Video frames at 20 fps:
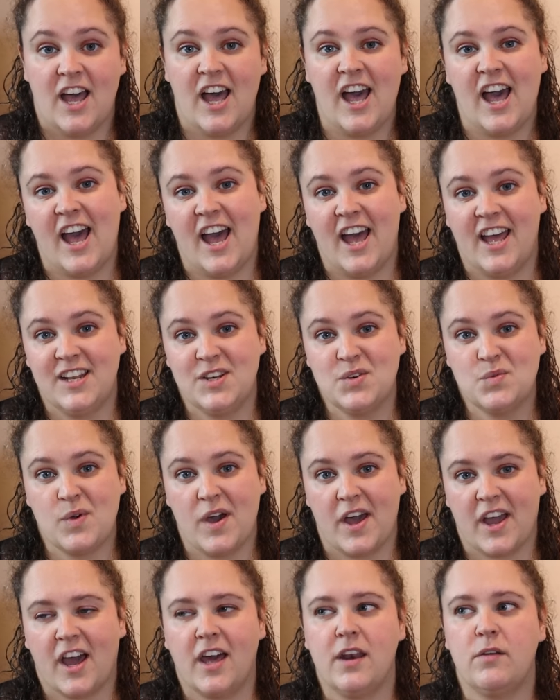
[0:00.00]
and
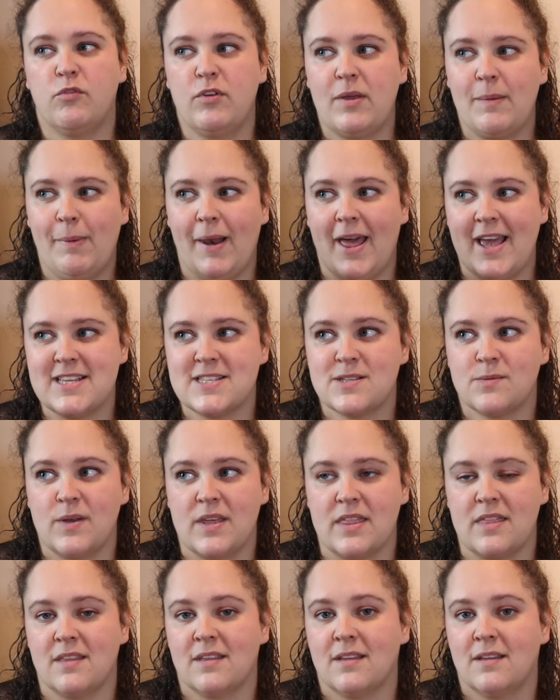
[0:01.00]
were kind of replaced
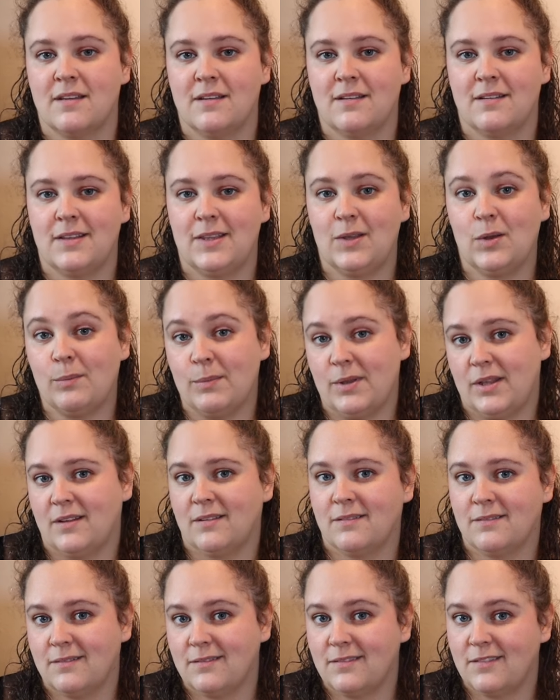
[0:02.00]
with Norman
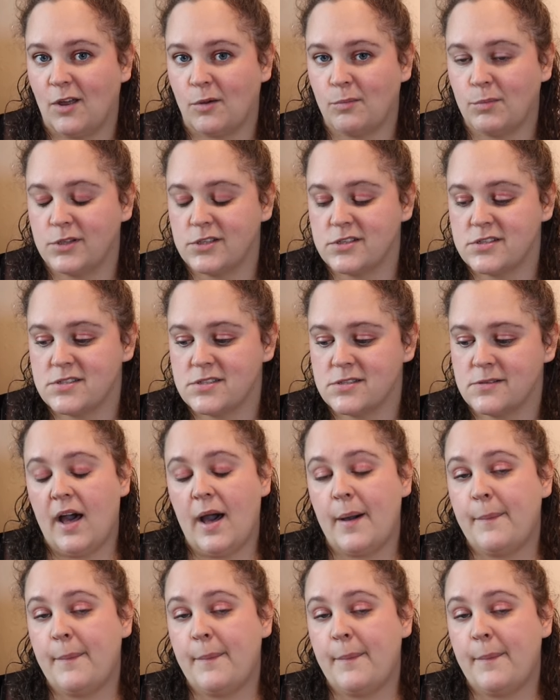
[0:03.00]
nobles.